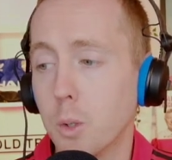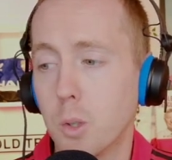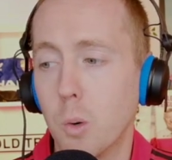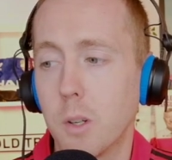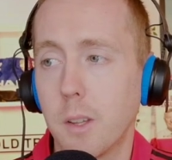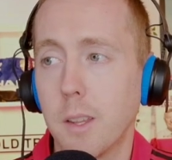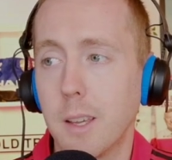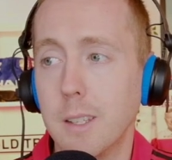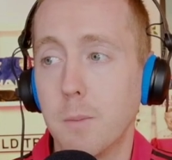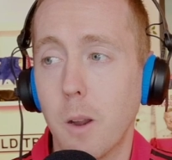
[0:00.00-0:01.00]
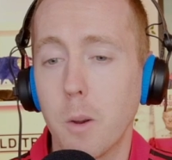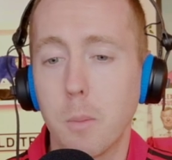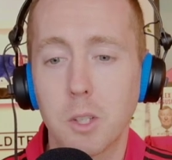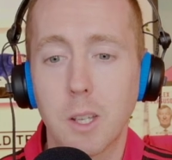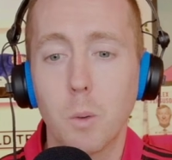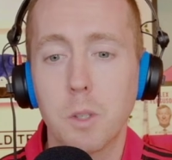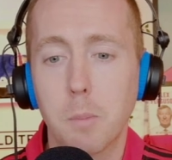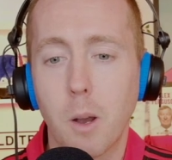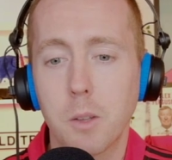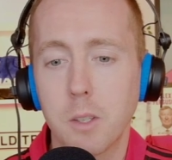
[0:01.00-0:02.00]
Shaw because I think he's very much a guilty
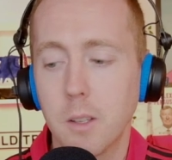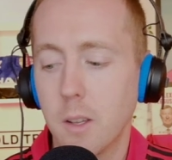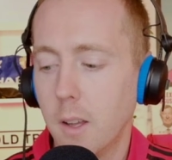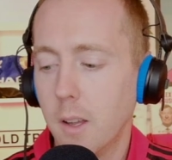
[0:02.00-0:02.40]
party